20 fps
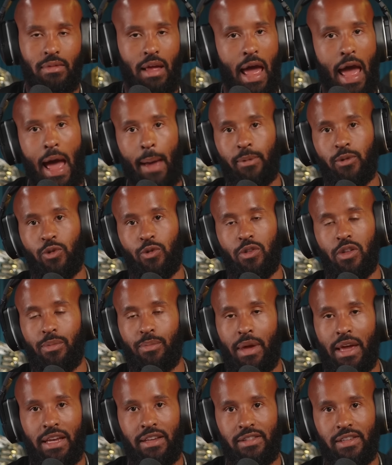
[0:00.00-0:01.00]
absolutely
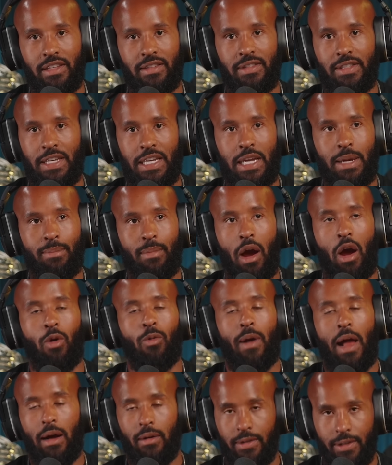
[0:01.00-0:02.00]
amazing team
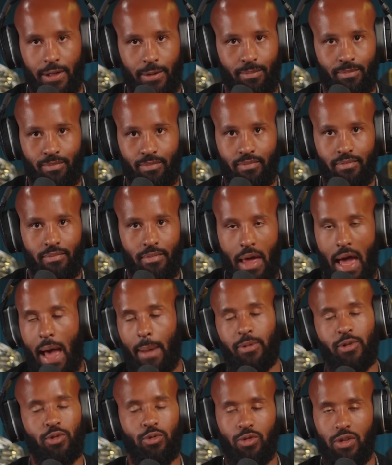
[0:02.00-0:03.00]
around him.
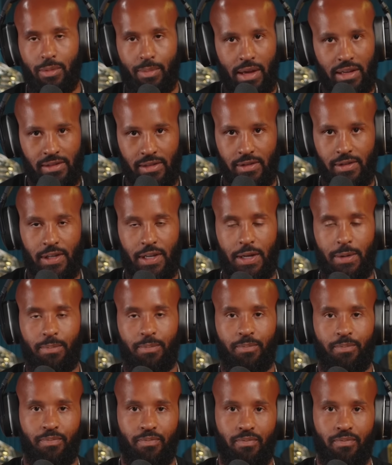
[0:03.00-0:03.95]
Absolutely amazing team.